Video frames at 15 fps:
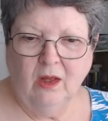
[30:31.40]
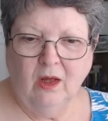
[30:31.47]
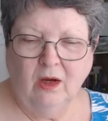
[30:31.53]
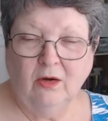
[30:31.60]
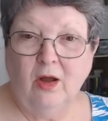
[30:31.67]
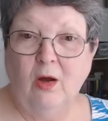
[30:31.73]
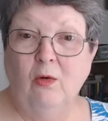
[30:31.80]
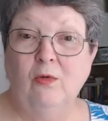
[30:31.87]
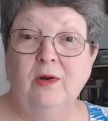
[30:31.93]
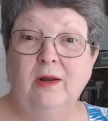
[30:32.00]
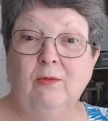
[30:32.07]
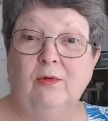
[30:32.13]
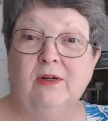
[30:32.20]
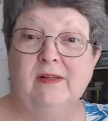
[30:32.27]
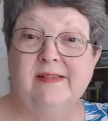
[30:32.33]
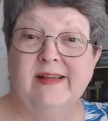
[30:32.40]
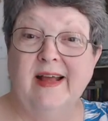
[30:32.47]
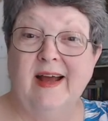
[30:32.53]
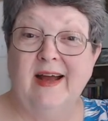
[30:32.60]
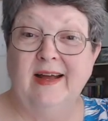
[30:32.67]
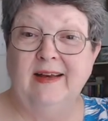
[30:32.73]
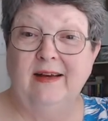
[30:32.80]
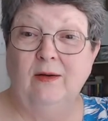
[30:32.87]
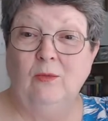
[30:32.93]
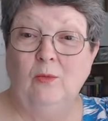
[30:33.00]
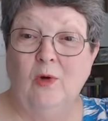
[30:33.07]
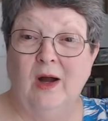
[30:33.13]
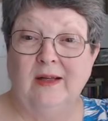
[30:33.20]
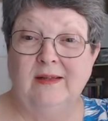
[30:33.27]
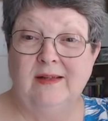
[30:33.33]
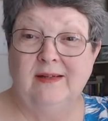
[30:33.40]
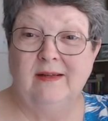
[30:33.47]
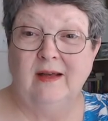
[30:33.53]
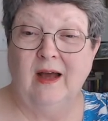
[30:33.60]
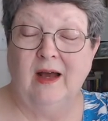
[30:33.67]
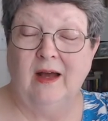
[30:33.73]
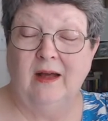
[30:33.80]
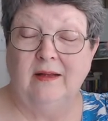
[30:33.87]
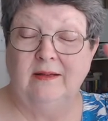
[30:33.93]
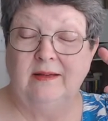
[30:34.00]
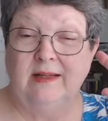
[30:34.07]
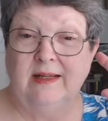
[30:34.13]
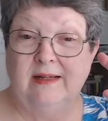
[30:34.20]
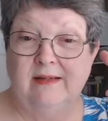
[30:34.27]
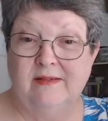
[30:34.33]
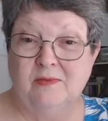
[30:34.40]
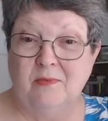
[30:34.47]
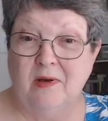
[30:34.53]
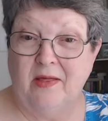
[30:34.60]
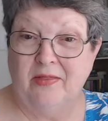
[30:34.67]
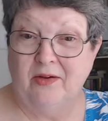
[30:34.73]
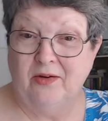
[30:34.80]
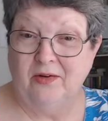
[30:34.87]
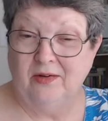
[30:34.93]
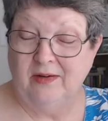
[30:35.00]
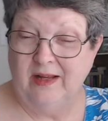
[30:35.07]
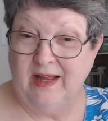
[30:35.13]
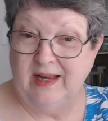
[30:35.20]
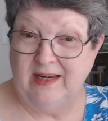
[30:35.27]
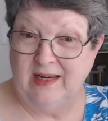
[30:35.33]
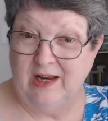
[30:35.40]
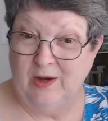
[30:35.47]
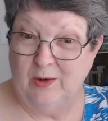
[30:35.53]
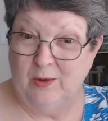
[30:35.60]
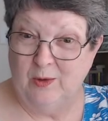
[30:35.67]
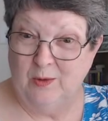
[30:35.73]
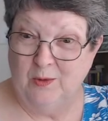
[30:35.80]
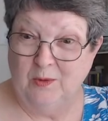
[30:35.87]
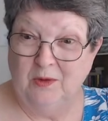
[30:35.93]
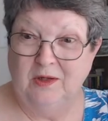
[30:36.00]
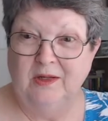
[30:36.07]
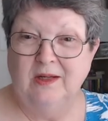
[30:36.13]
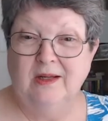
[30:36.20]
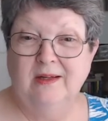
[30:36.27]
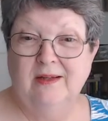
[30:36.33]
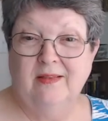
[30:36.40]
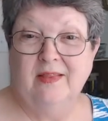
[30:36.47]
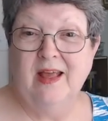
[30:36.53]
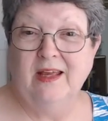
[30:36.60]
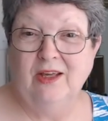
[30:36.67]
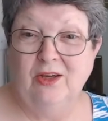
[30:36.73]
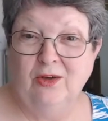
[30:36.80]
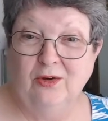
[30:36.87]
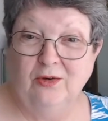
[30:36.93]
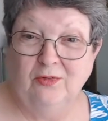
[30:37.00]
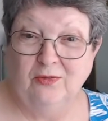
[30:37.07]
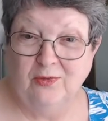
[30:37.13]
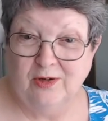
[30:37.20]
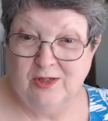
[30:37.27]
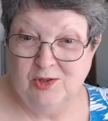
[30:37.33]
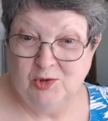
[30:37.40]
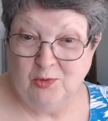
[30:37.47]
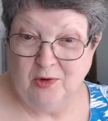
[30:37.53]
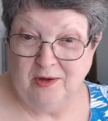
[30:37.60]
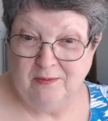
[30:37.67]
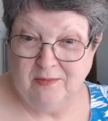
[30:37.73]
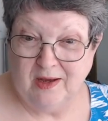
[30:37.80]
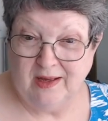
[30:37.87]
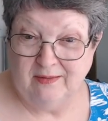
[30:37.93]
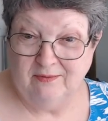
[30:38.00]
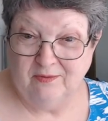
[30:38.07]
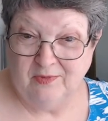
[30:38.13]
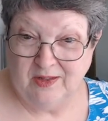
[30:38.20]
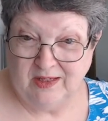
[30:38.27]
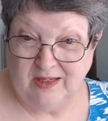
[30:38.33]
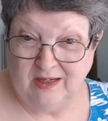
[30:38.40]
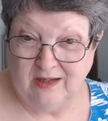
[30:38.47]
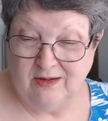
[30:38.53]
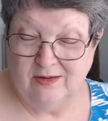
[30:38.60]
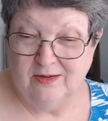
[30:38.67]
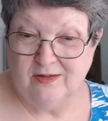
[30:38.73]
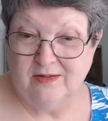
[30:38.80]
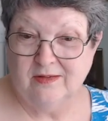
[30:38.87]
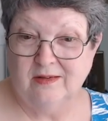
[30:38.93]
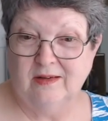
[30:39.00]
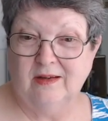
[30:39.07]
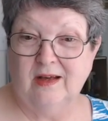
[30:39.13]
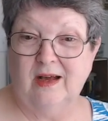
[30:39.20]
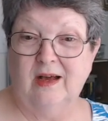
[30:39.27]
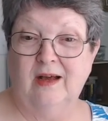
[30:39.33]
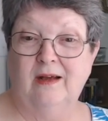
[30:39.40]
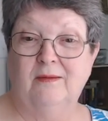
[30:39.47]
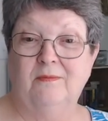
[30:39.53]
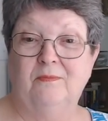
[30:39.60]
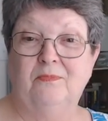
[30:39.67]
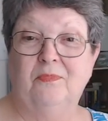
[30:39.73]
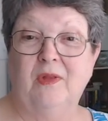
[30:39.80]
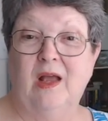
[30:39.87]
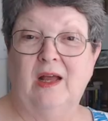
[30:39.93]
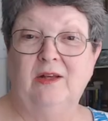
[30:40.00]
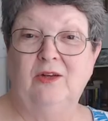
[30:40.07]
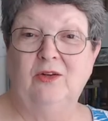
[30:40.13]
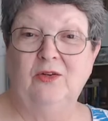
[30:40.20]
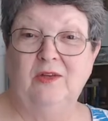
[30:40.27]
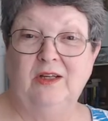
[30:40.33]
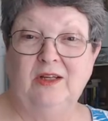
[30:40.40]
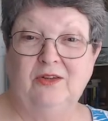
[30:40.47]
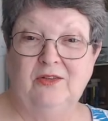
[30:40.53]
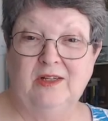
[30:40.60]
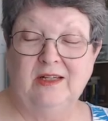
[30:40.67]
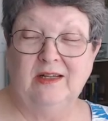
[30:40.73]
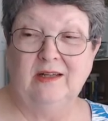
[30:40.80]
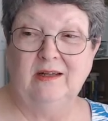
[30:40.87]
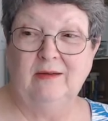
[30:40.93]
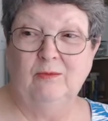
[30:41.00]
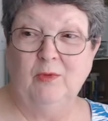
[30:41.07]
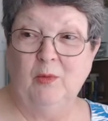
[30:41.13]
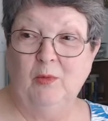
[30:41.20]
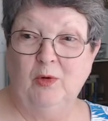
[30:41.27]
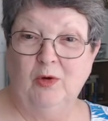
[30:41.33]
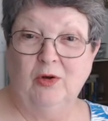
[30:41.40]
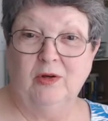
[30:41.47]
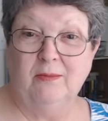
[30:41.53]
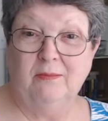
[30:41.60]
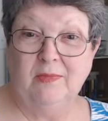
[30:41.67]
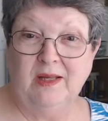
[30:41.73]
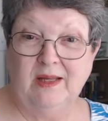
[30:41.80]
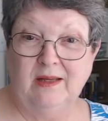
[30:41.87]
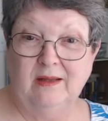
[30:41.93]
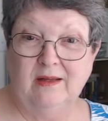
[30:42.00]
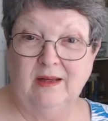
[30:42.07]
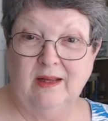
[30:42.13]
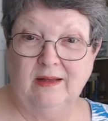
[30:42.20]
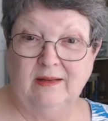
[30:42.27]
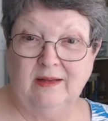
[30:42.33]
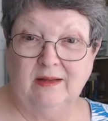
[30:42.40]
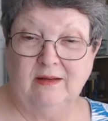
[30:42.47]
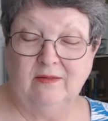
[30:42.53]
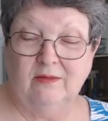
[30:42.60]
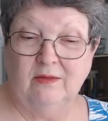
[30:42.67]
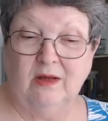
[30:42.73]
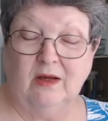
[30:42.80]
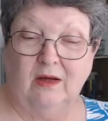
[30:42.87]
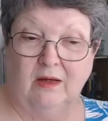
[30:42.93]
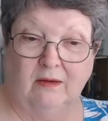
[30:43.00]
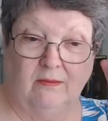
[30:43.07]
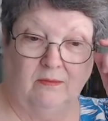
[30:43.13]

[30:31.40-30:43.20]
Okay. Oh, and I want to say hi to Wanda, uh, Dina's mother. Hello. Thank you for enjoying my videos. Um, I knew that you did, and we were going to meet at the. Uh,